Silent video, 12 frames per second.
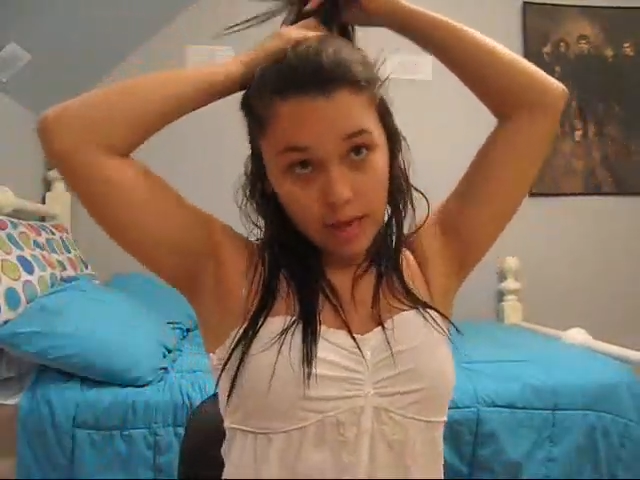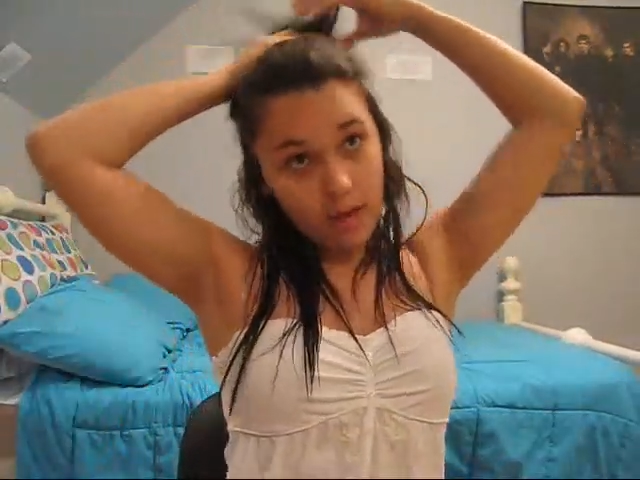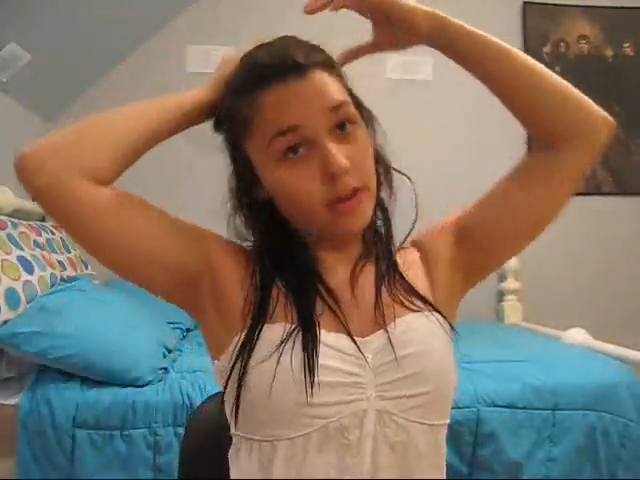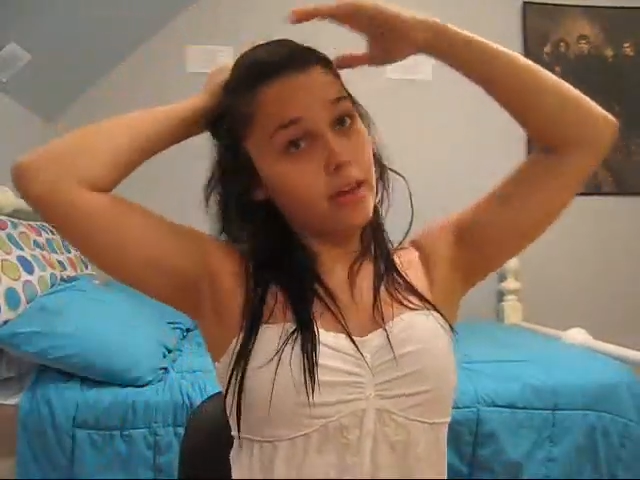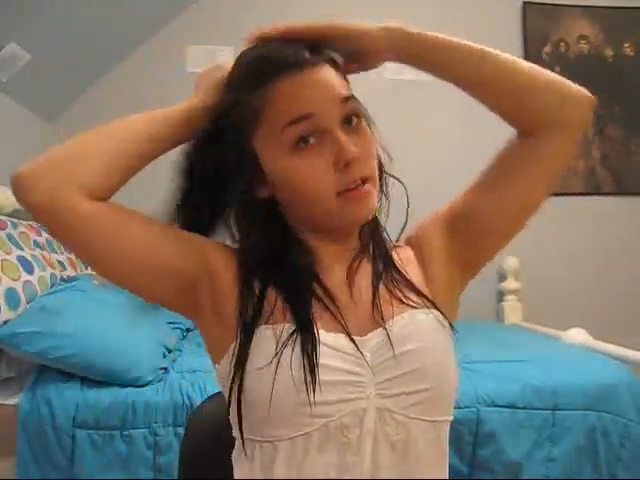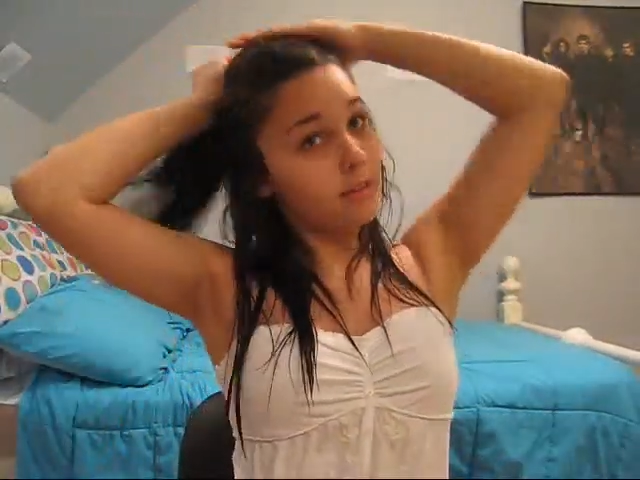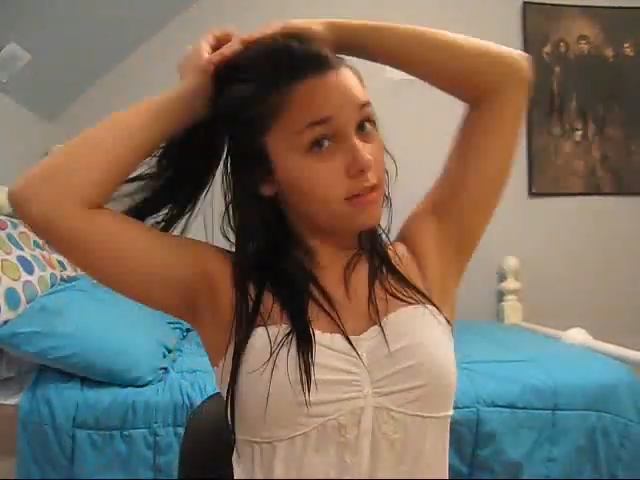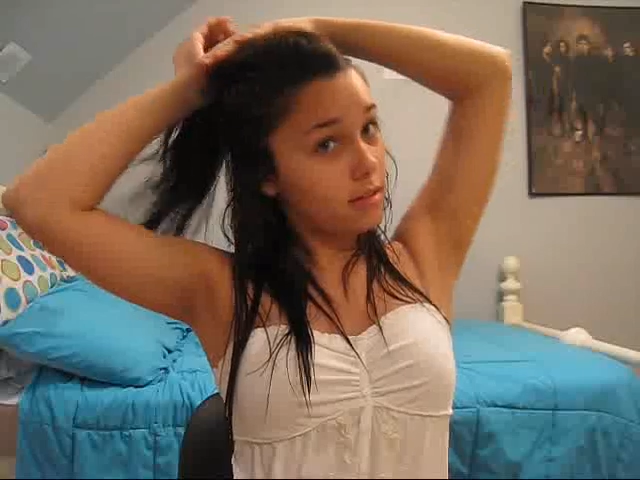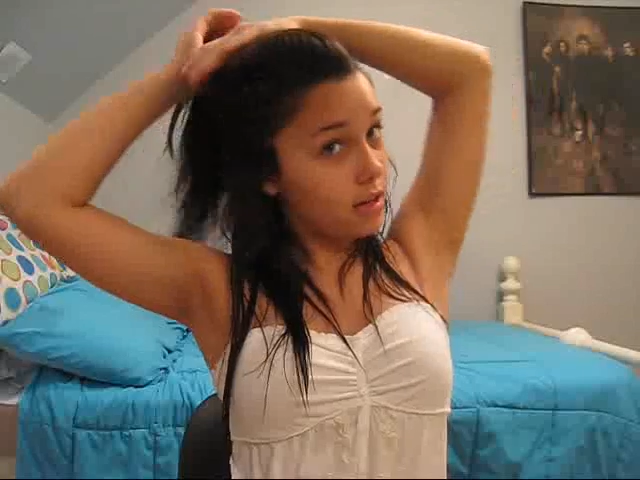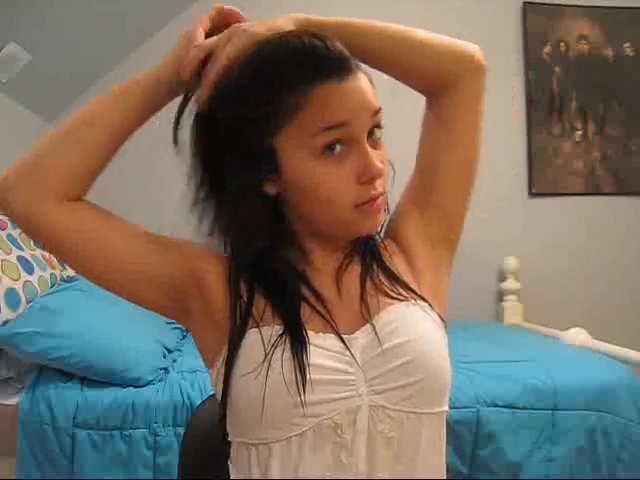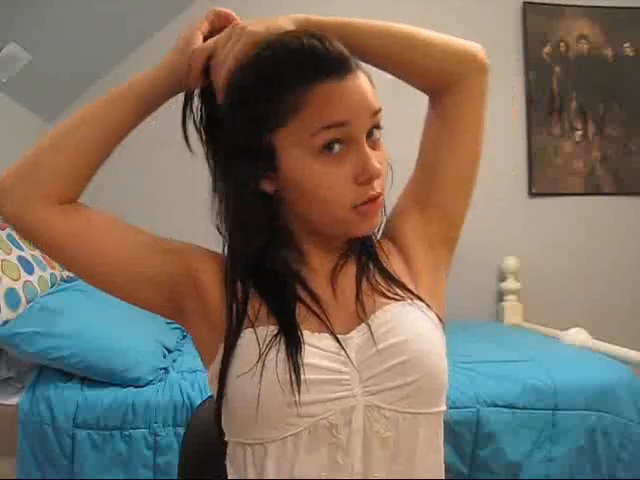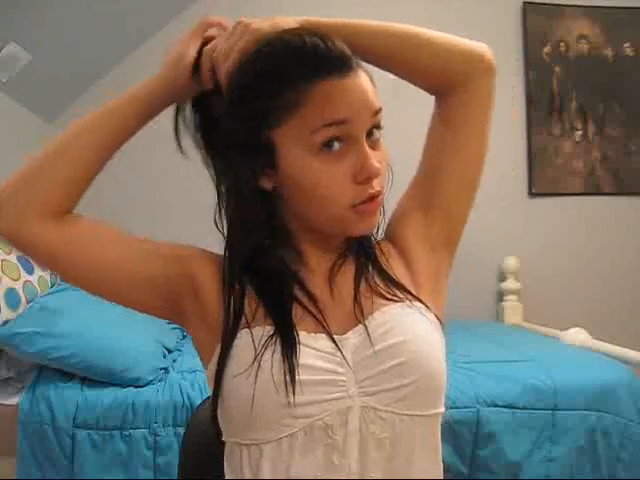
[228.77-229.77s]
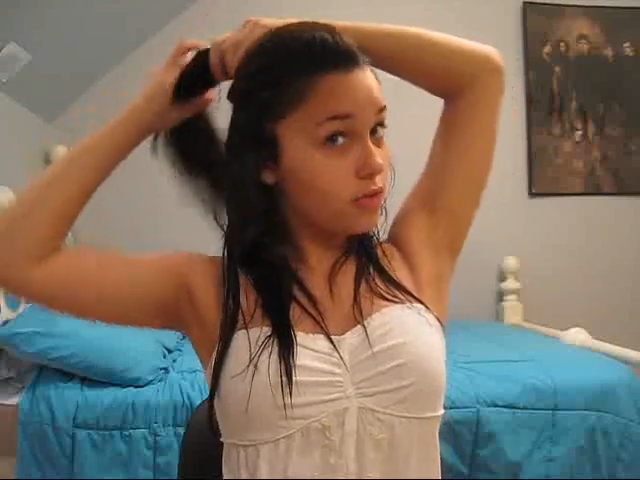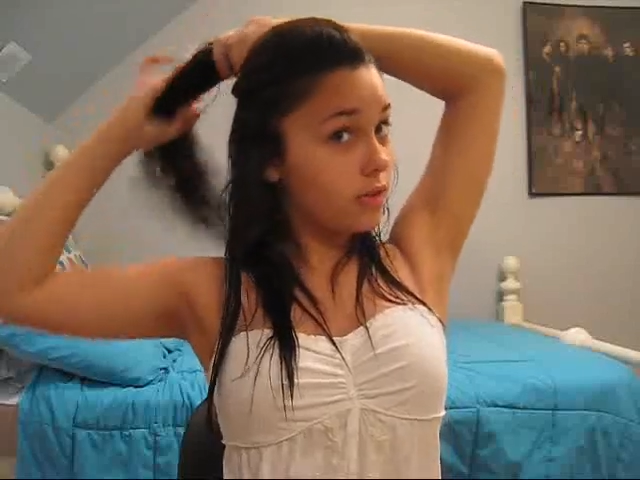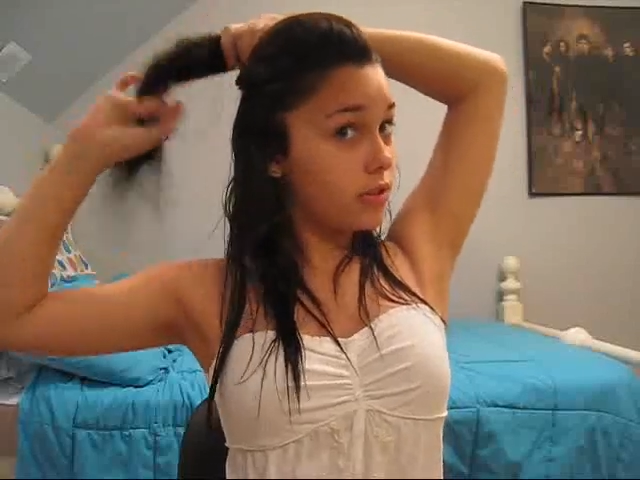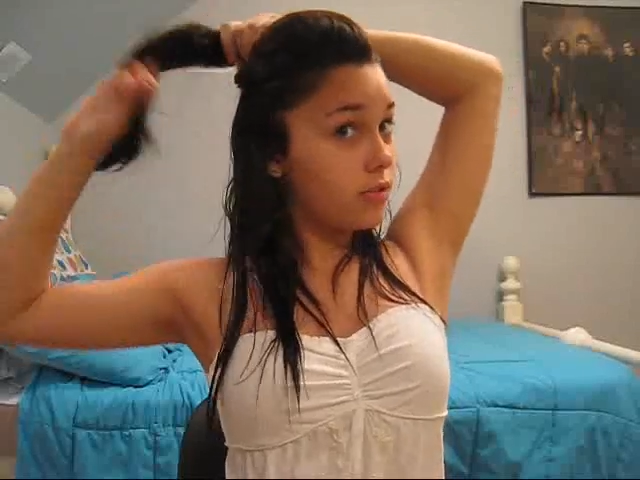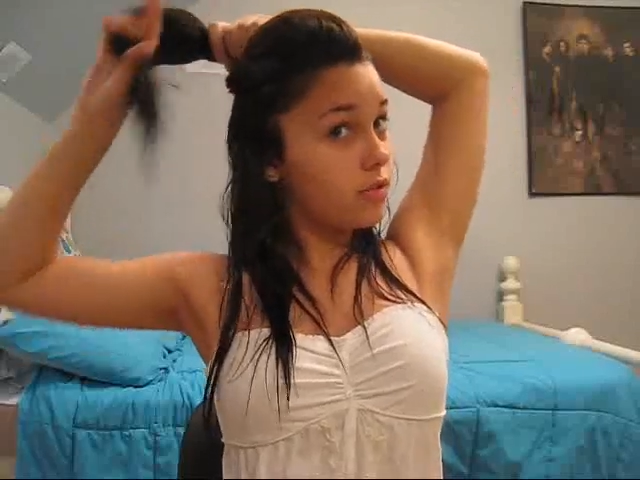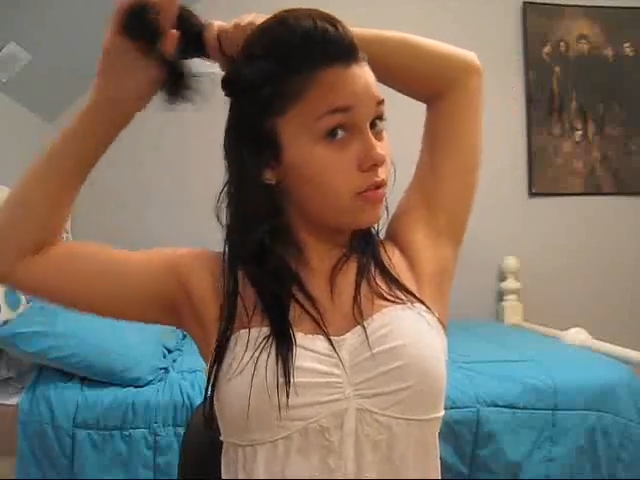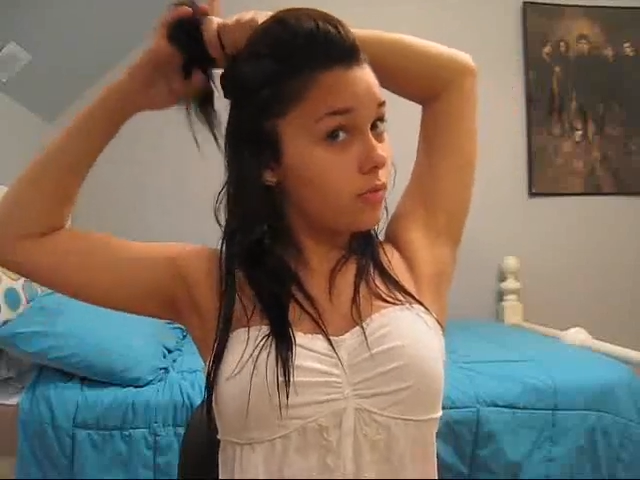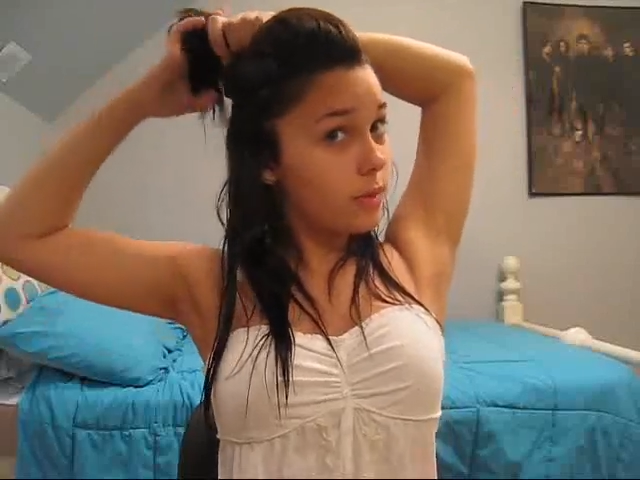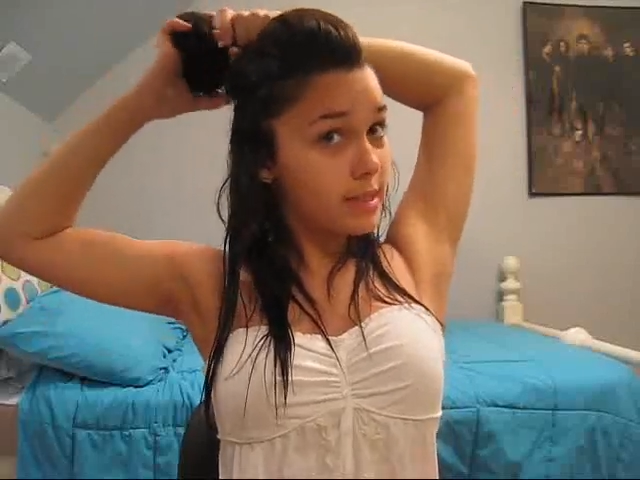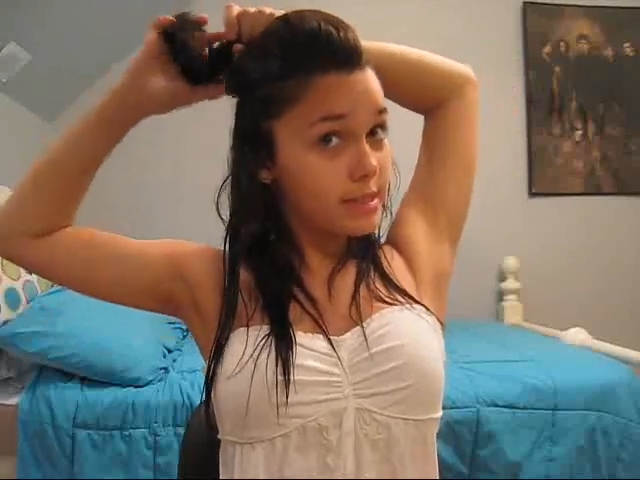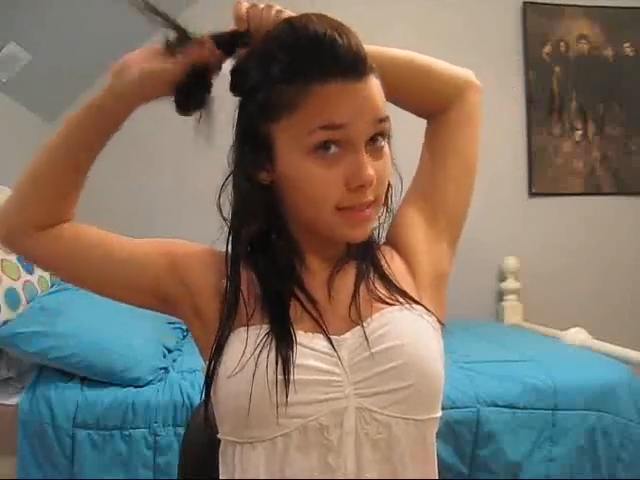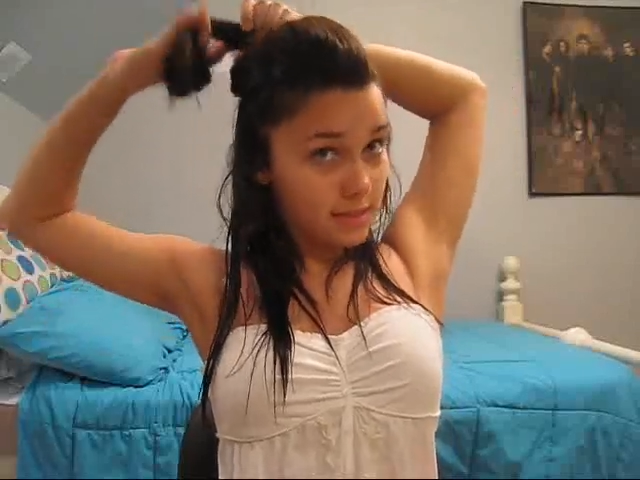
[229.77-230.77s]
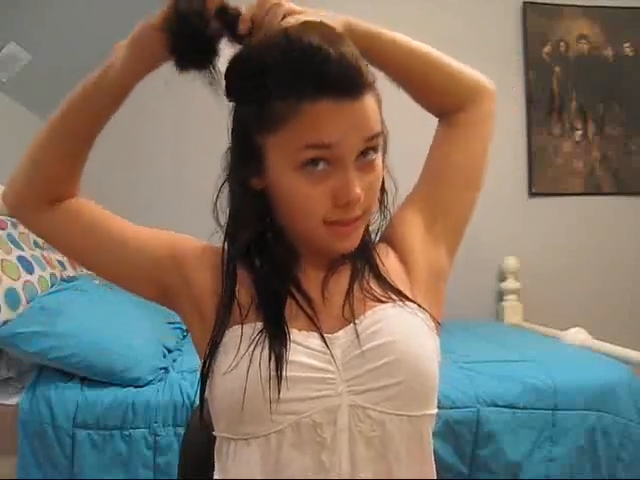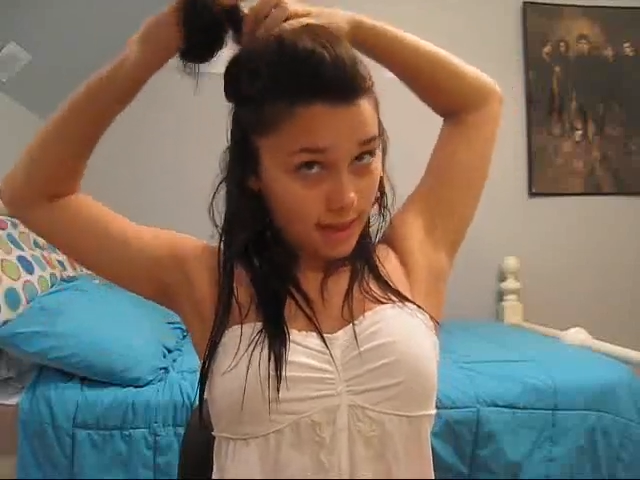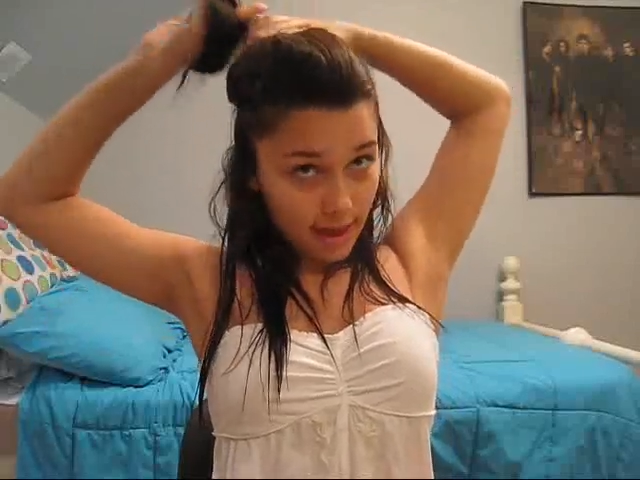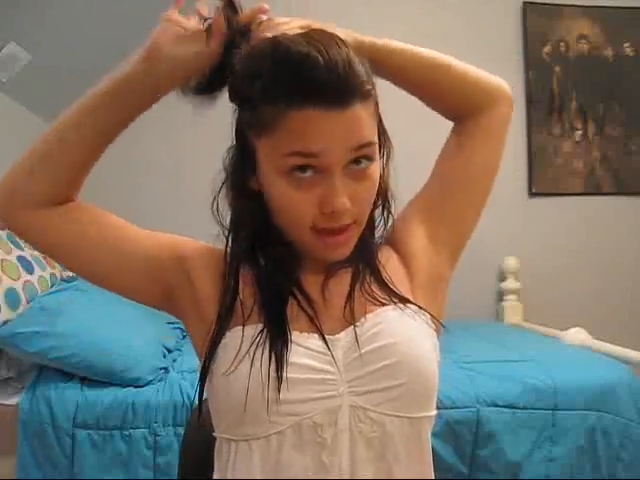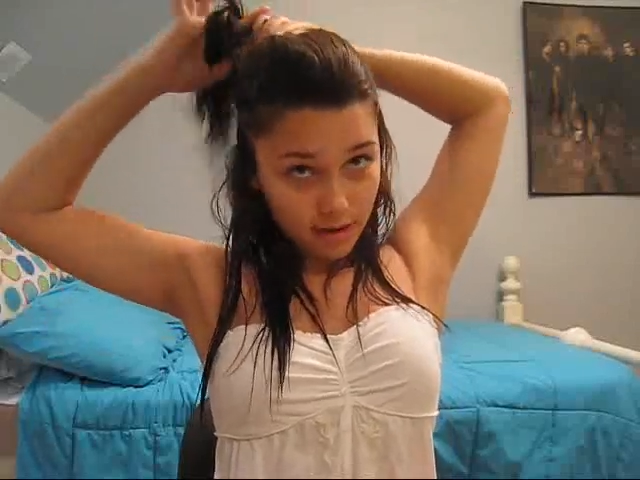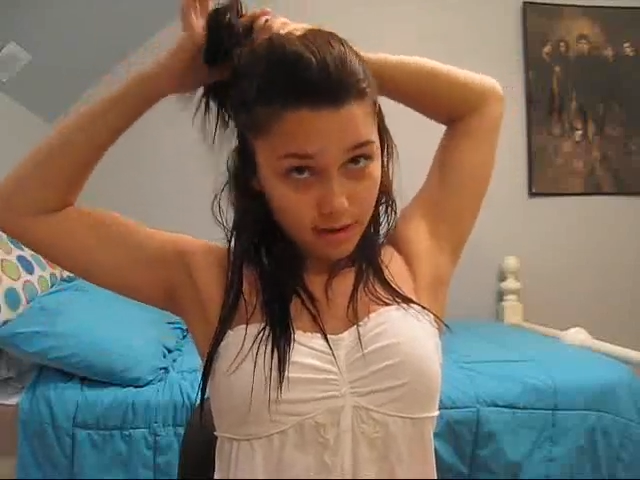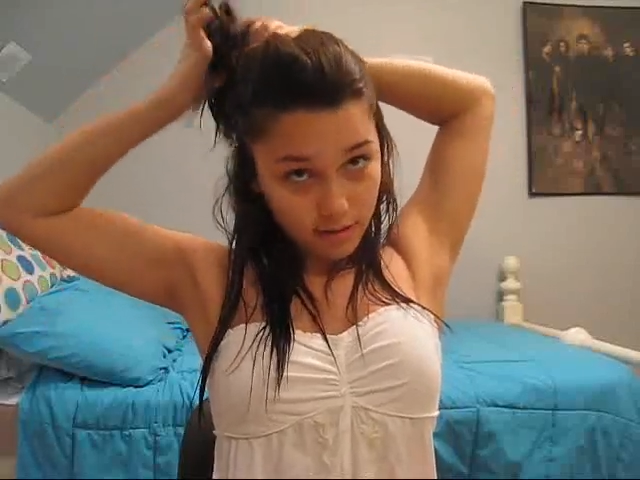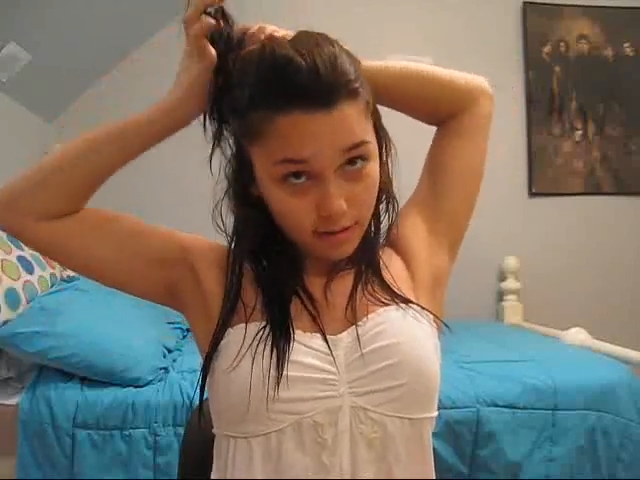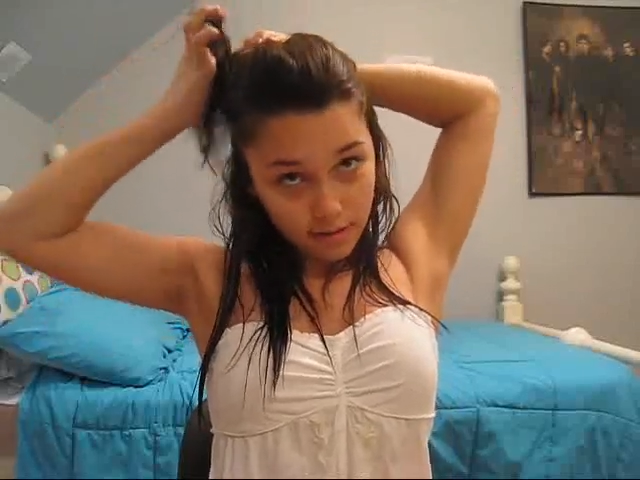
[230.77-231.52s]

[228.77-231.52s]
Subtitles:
Okay, so now I'm just going to twist that